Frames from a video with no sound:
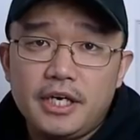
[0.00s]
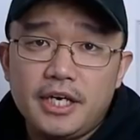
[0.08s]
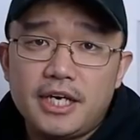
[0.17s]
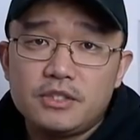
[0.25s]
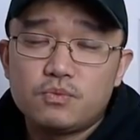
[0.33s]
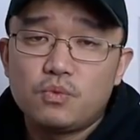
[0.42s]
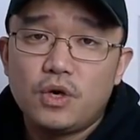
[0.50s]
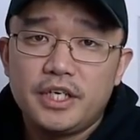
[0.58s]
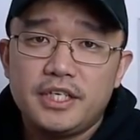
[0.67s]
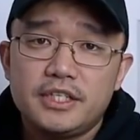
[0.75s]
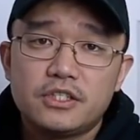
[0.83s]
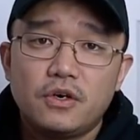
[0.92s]
Hey guys,
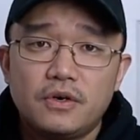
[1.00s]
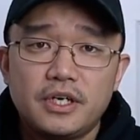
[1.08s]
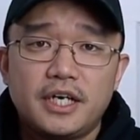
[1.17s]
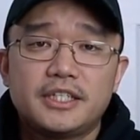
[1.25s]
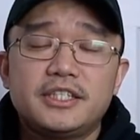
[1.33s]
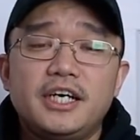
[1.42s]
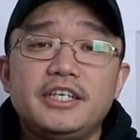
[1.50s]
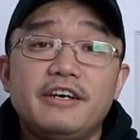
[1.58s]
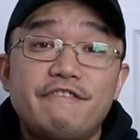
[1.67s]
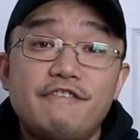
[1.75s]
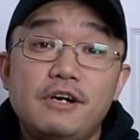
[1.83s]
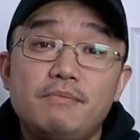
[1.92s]
what is going on? It's Don
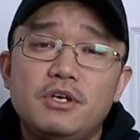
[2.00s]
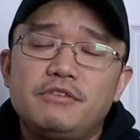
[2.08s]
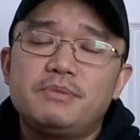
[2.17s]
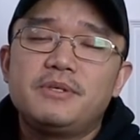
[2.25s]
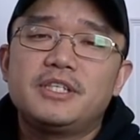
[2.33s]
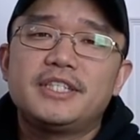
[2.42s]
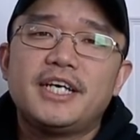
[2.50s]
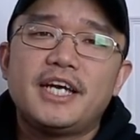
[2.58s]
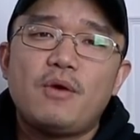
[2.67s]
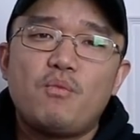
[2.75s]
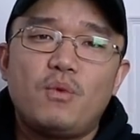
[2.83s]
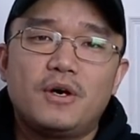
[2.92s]
here from Nova Spirit
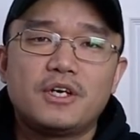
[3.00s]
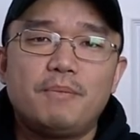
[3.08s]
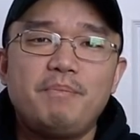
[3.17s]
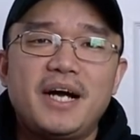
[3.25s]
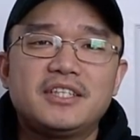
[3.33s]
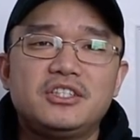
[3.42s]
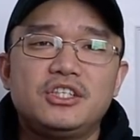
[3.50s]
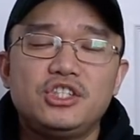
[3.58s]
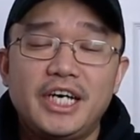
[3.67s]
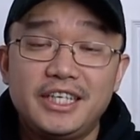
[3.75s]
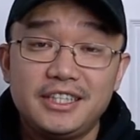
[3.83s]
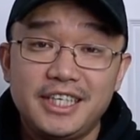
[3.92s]
Tech and welcome back to the
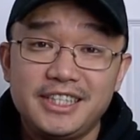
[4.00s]
channel.